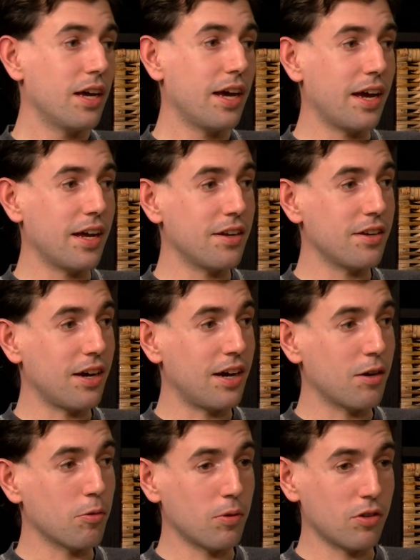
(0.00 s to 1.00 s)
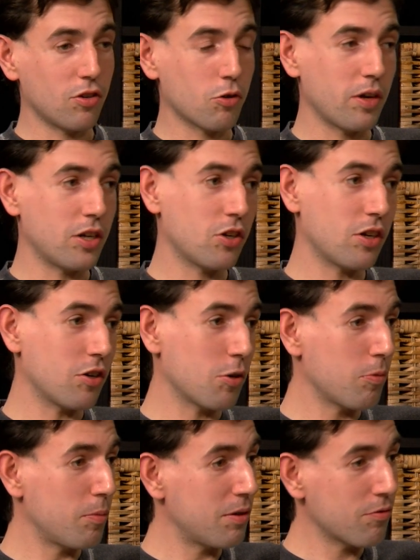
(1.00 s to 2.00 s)
and who is a
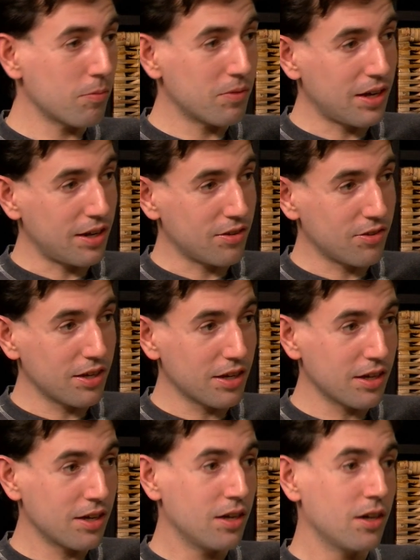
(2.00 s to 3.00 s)
transgender woman from Tennessee,